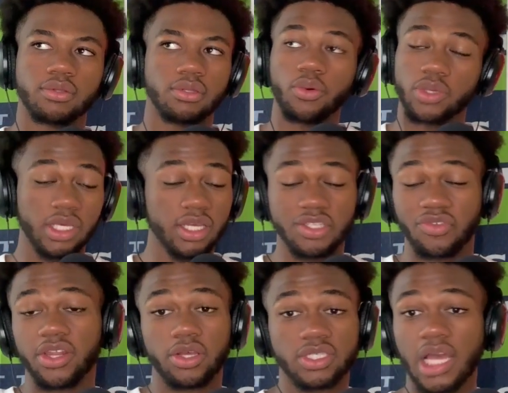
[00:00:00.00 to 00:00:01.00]
Low key, his
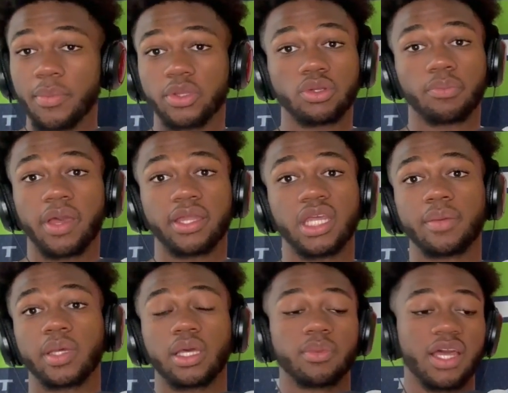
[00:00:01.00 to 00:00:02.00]
videos got me through the
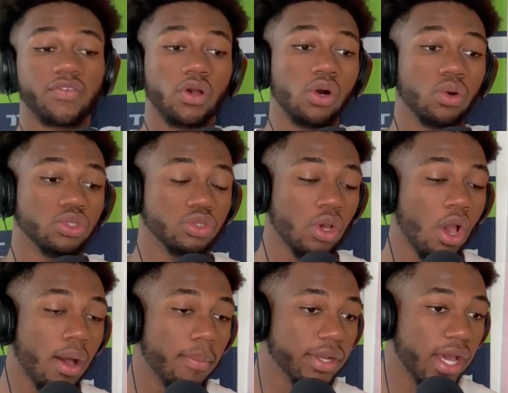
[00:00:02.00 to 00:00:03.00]
pandemic. I'm not even gonna hold you.
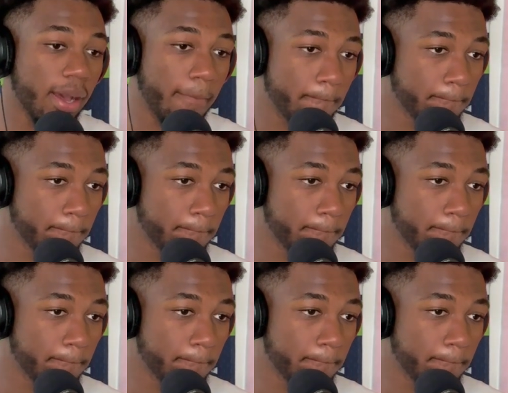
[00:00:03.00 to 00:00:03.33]
But no,